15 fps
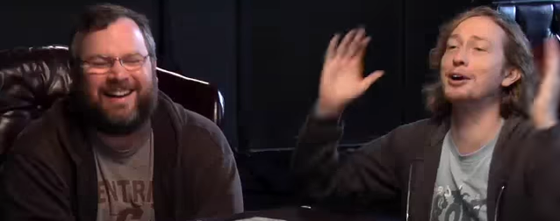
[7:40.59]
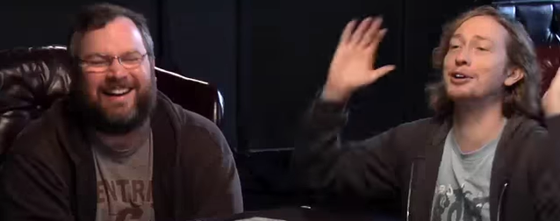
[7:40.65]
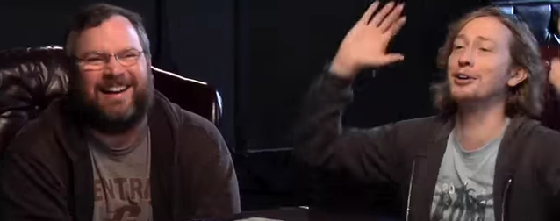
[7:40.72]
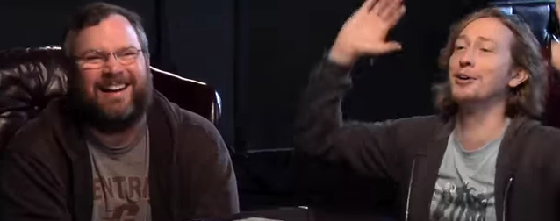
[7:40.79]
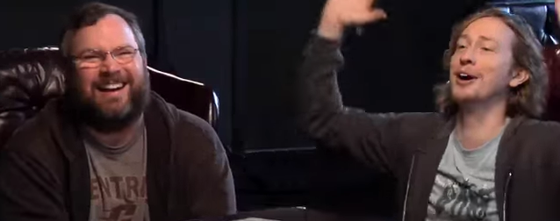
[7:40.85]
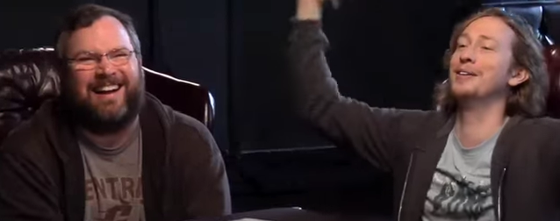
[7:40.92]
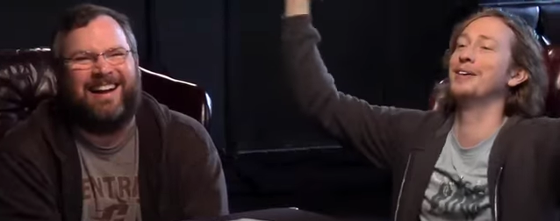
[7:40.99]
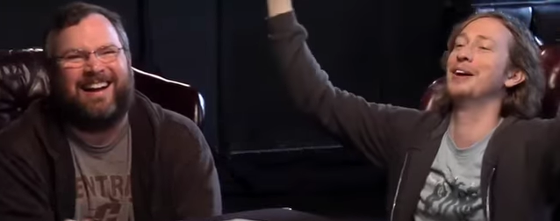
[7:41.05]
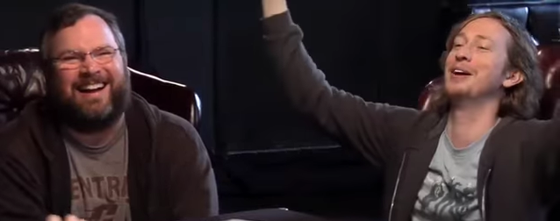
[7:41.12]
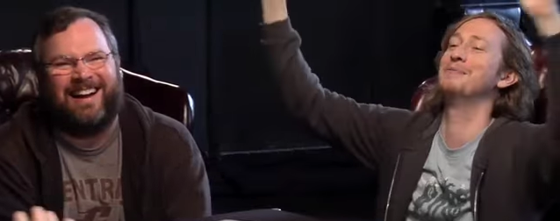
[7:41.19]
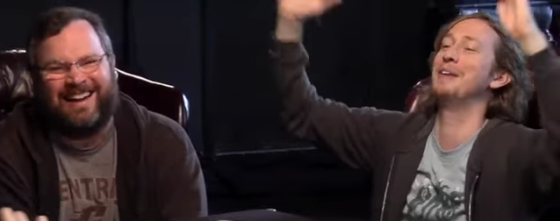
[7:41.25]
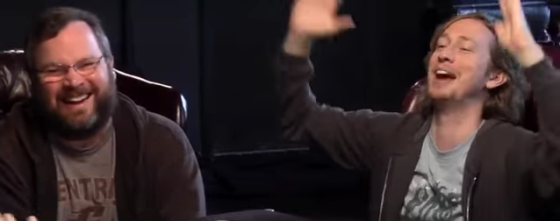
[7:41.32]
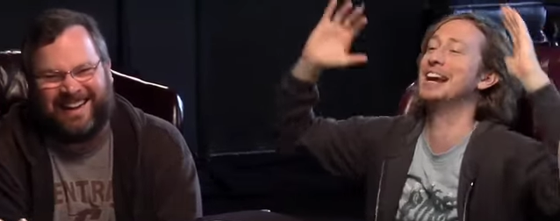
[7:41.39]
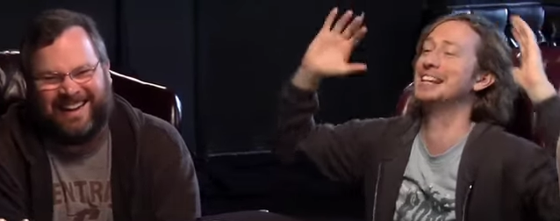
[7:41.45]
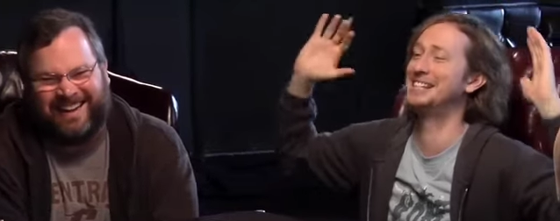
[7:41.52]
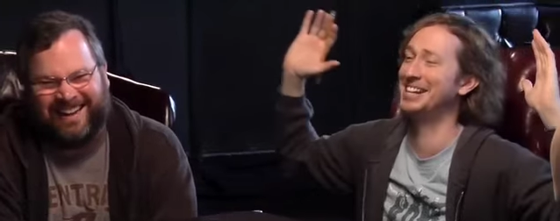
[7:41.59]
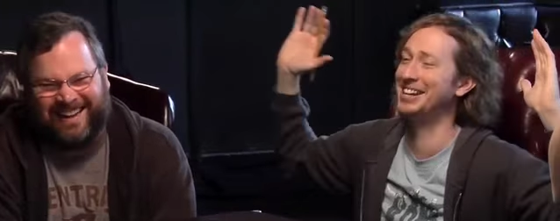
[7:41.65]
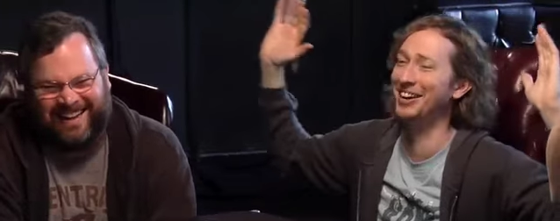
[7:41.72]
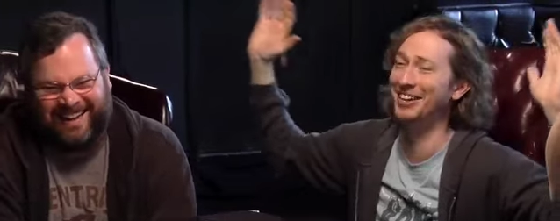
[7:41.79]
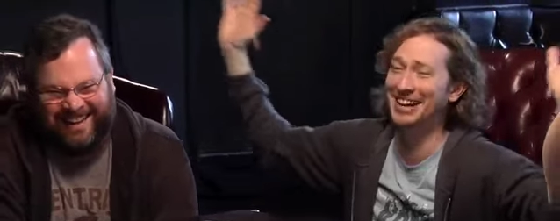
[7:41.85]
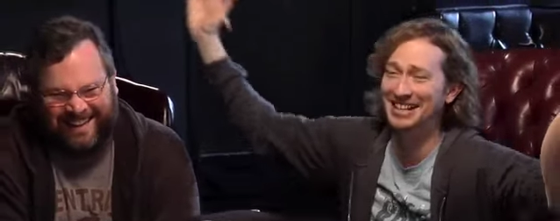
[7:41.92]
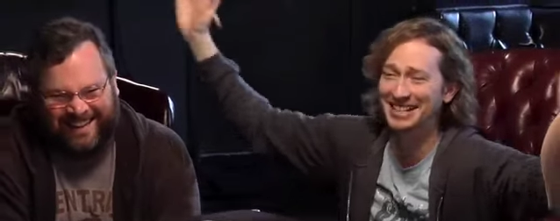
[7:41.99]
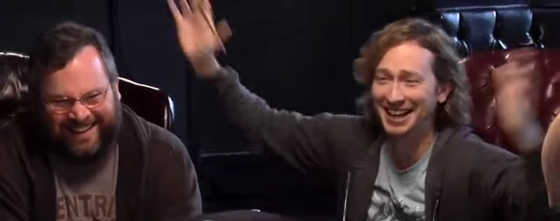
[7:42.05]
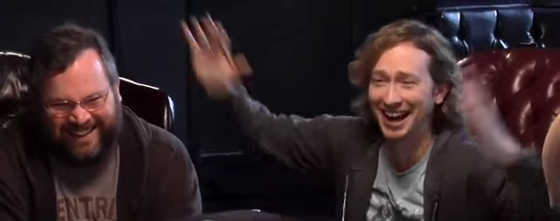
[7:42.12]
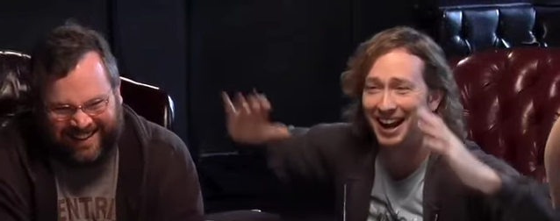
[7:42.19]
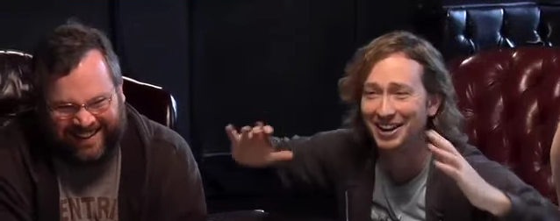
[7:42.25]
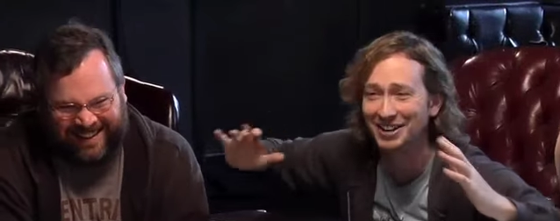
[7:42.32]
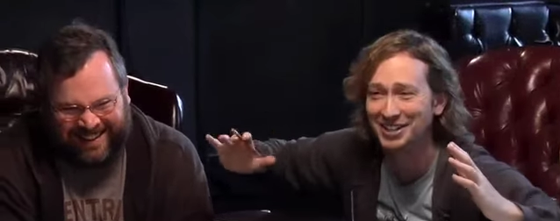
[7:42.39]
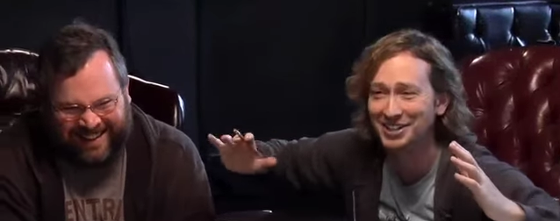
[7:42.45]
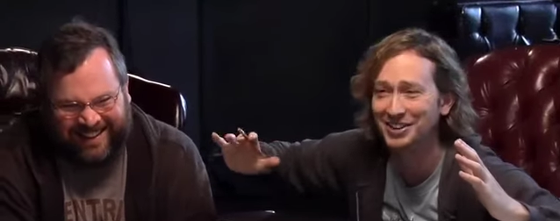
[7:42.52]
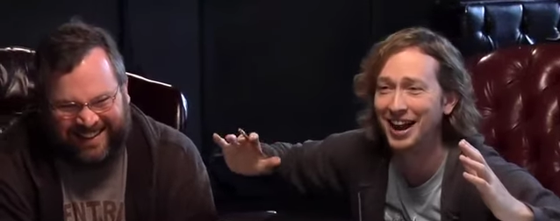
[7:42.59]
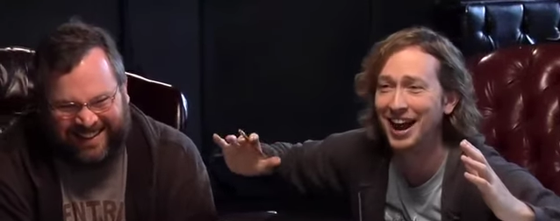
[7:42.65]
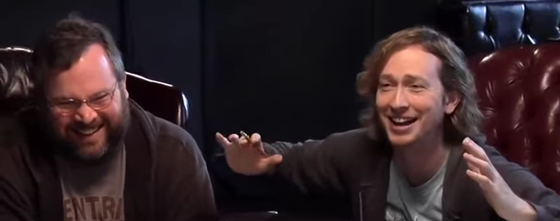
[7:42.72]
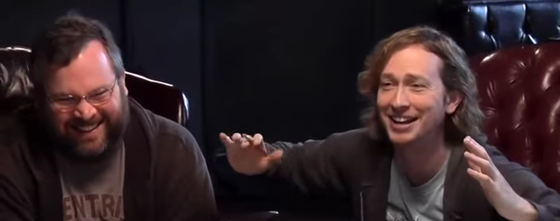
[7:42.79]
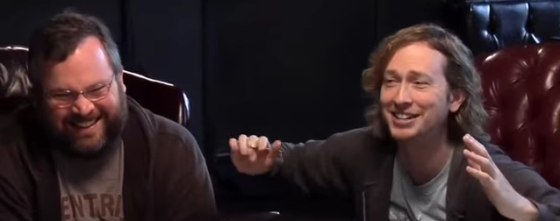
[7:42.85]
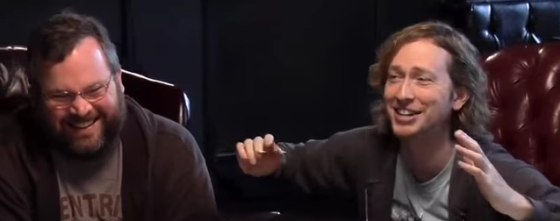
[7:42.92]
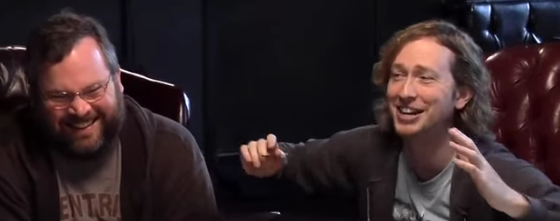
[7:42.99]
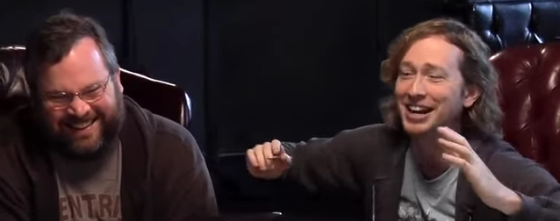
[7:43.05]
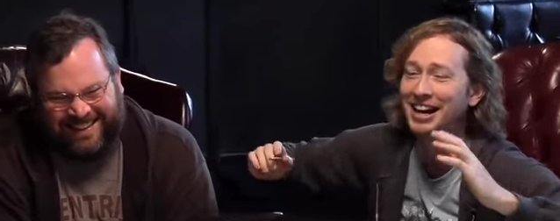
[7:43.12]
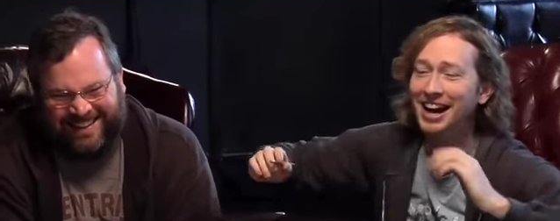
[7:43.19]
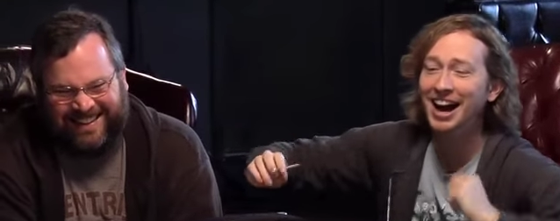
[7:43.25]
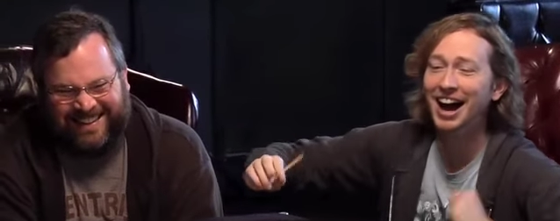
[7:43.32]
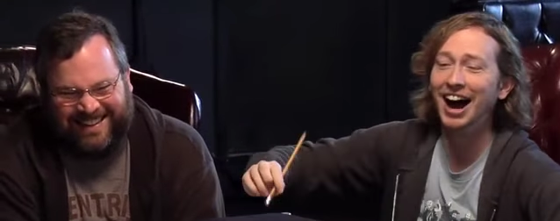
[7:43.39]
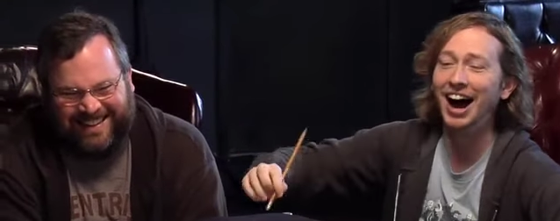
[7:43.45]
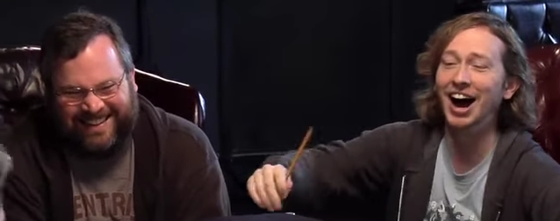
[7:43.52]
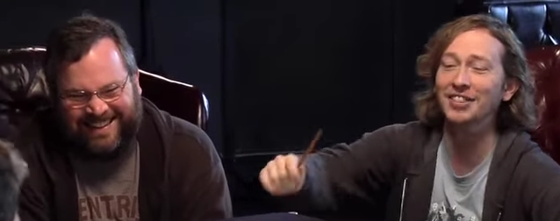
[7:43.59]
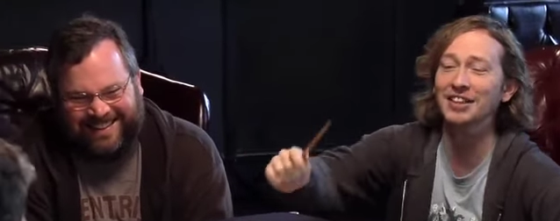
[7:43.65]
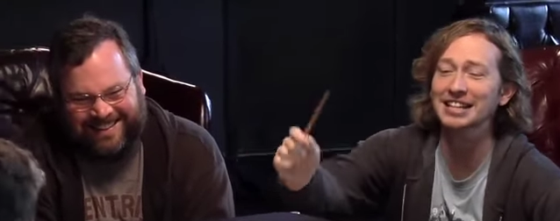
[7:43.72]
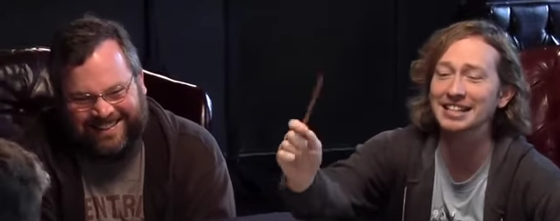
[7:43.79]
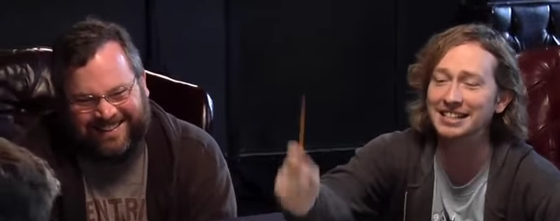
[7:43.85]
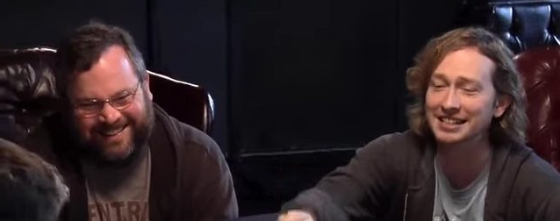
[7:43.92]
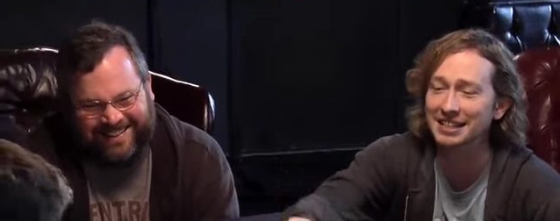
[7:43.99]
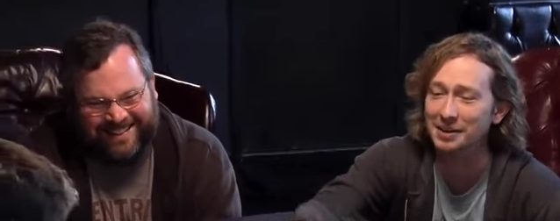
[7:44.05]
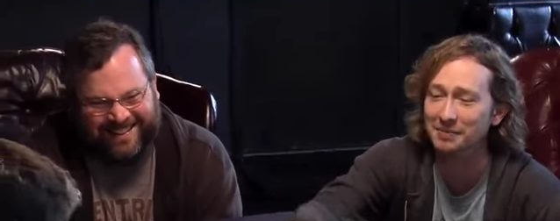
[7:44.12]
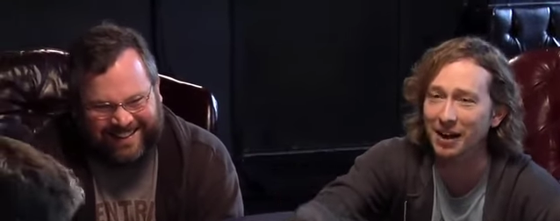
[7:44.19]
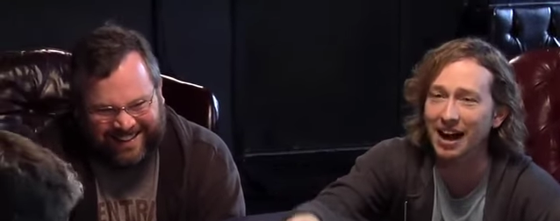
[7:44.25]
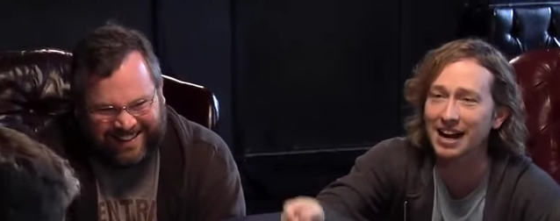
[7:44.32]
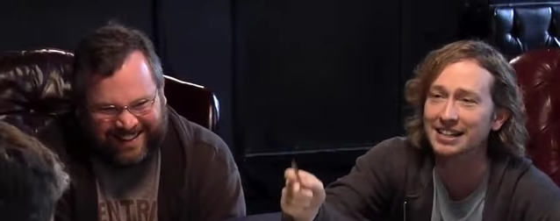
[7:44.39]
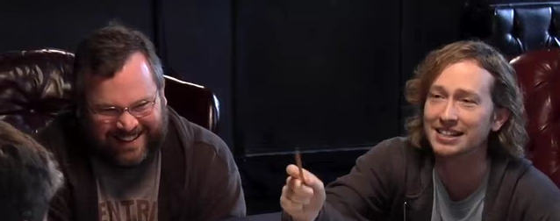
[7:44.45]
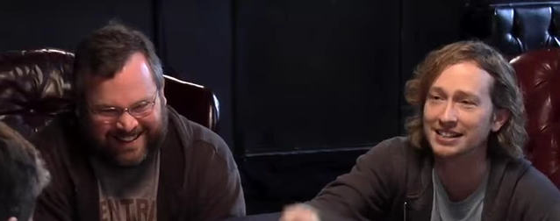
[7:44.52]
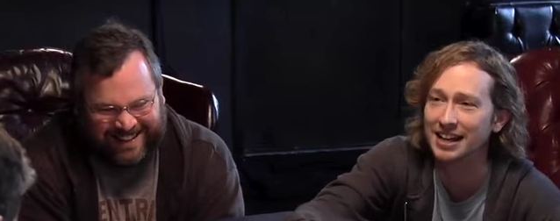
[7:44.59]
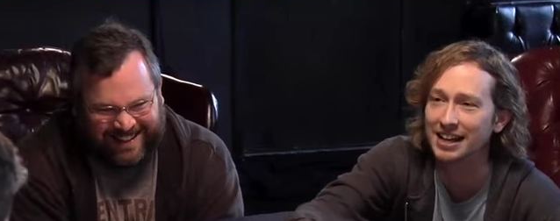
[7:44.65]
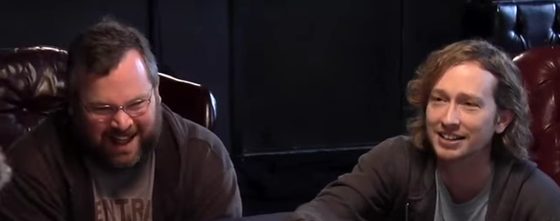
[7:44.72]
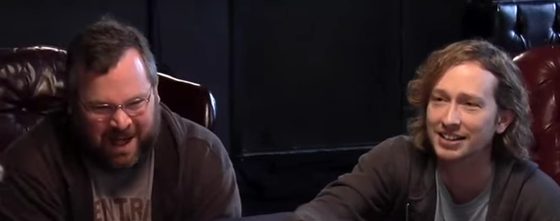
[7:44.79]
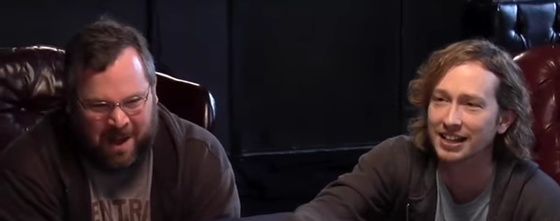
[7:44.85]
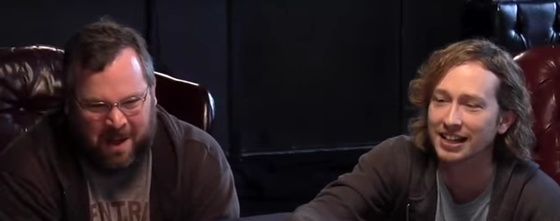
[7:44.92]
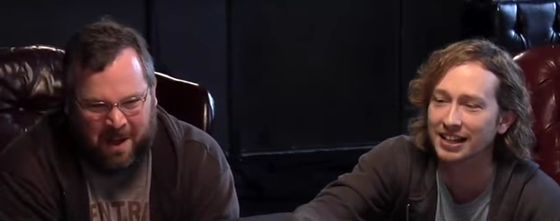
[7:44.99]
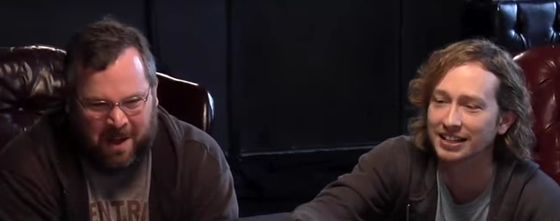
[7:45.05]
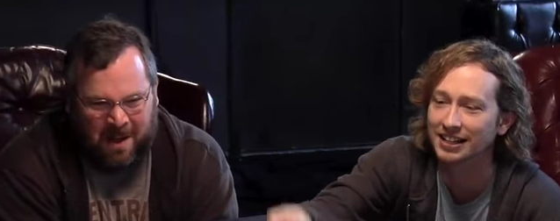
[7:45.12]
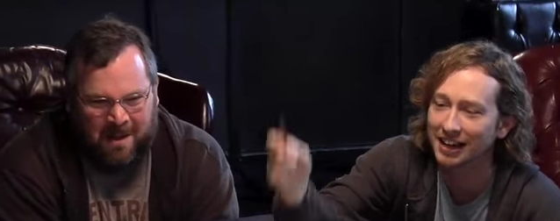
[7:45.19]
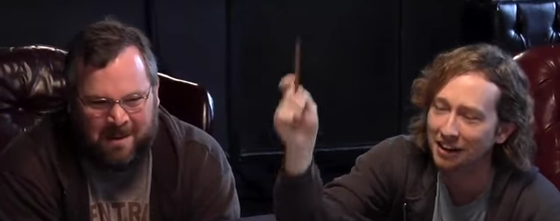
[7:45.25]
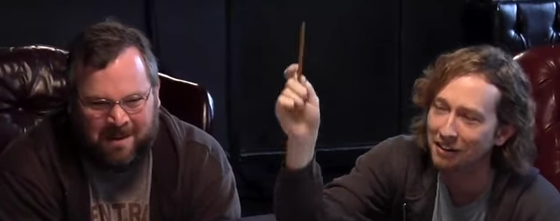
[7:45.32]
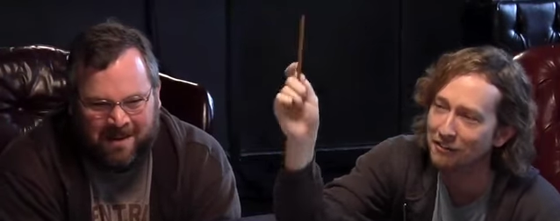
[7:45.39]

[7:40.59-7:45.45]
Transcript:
Speaker 1: we're doing, we're basing our entire strategy on this semi-sentient